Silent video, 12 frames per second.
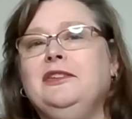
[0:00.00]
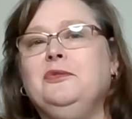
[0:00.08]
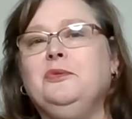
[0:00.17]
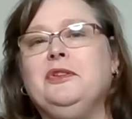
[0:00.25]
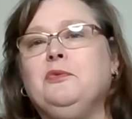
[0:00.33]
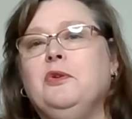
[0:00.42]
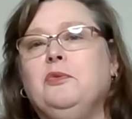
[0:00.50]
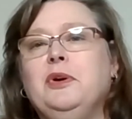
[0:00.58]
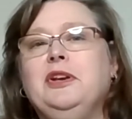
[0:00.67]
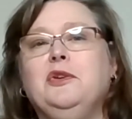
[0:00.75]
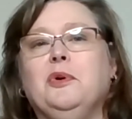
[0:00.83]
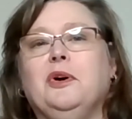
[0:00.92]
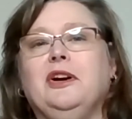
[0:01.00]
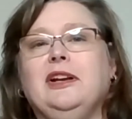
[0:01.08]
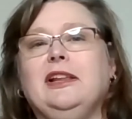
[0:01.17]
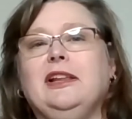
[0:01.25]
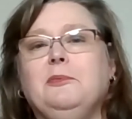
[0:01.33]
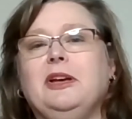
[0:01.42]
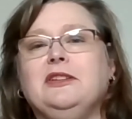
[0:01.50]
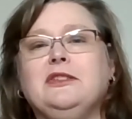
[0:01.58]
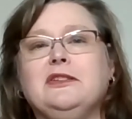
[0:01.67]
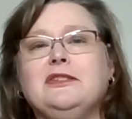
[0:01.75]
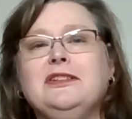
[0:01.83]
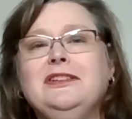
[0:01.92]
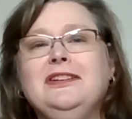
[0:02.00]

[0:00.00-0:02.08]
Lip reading: with what we do on a daily basis,